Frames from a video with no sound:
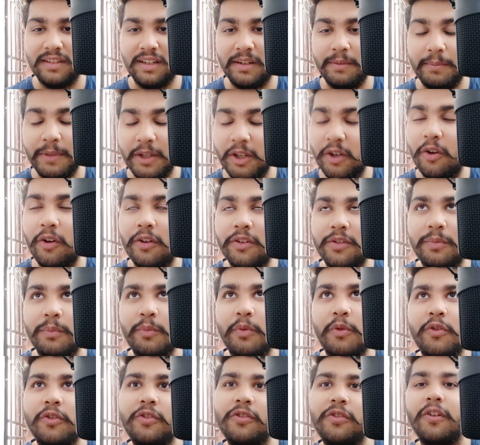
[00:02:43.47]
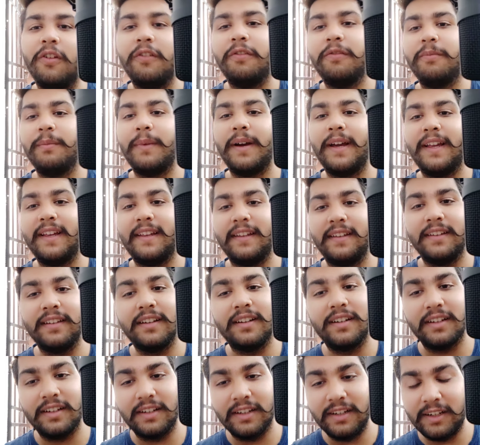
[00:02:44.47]
because most of my
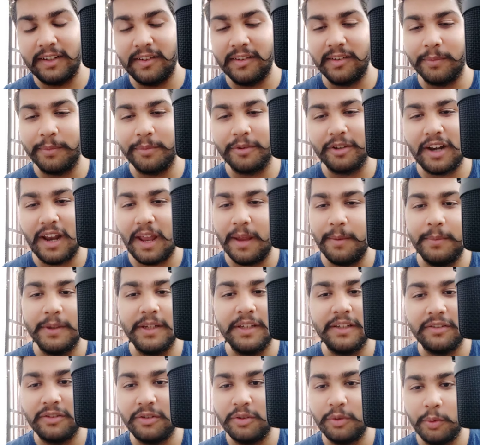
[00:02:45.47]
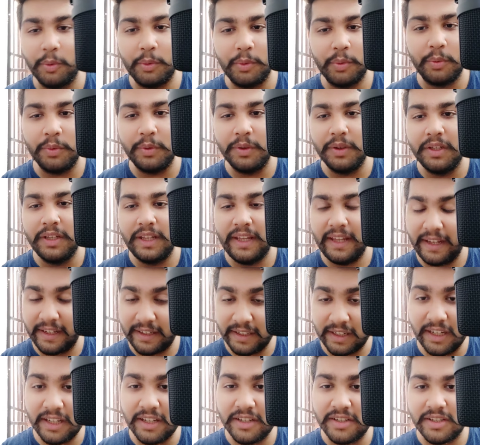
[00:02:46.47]
current subscribers know
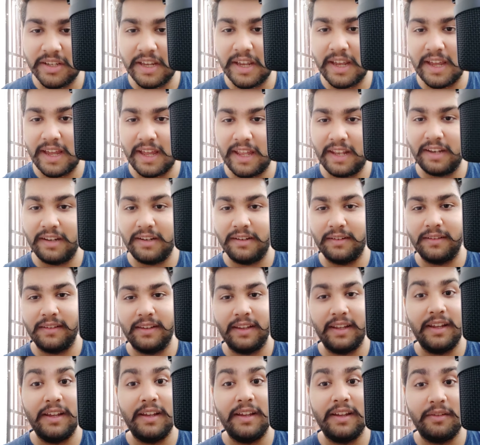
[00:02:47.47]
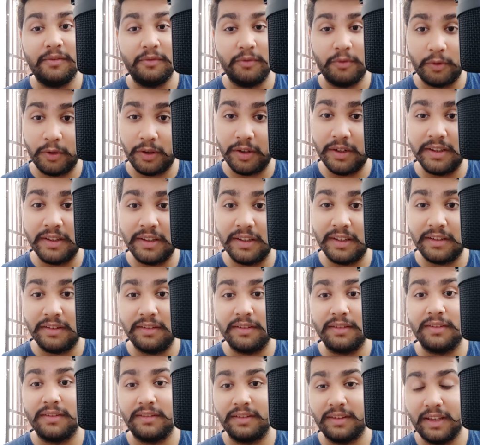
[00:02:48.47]
English and they want
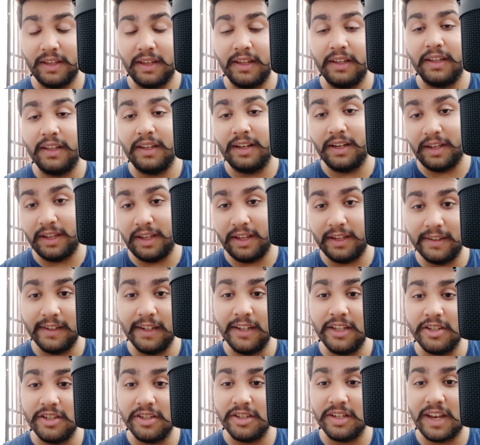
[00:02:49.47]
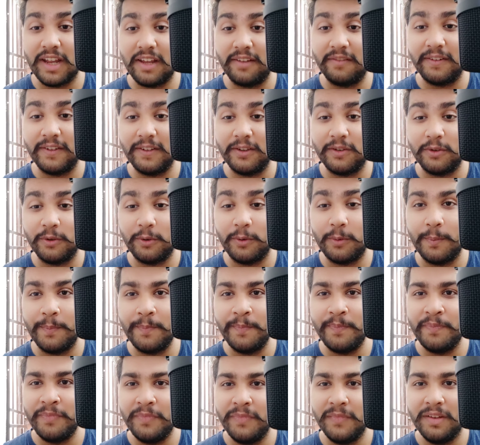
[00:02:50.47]
this thing in English language, so
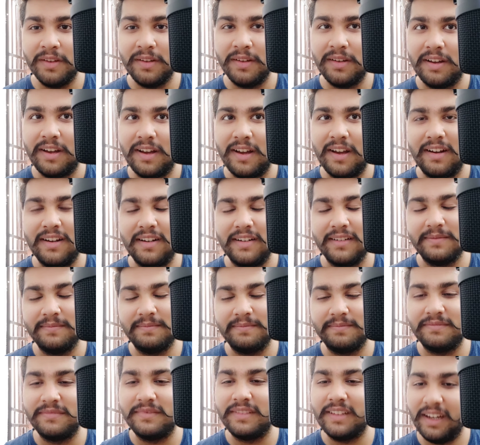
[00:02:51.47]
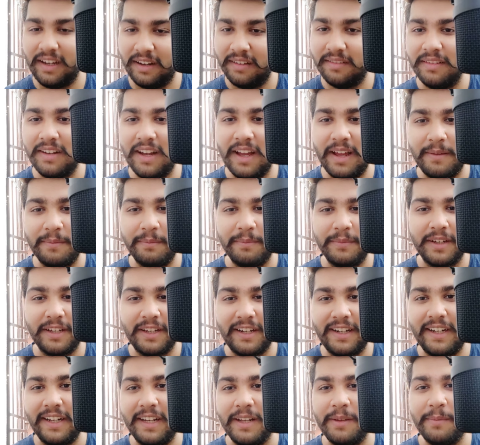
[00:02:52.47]
yeah, I am
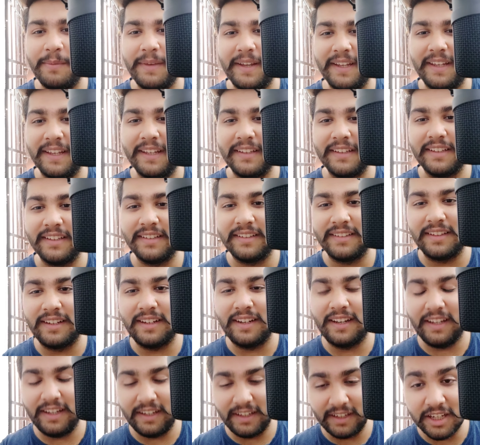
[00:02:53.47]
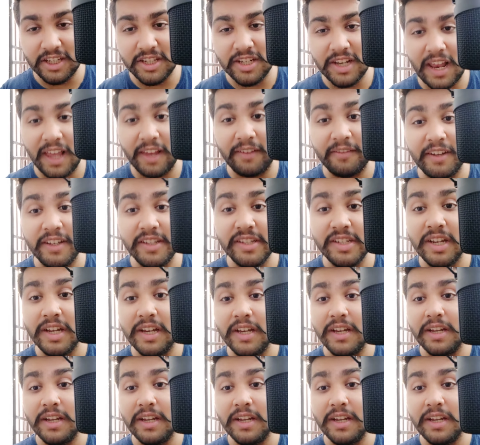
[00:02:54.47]
currently making this in English language.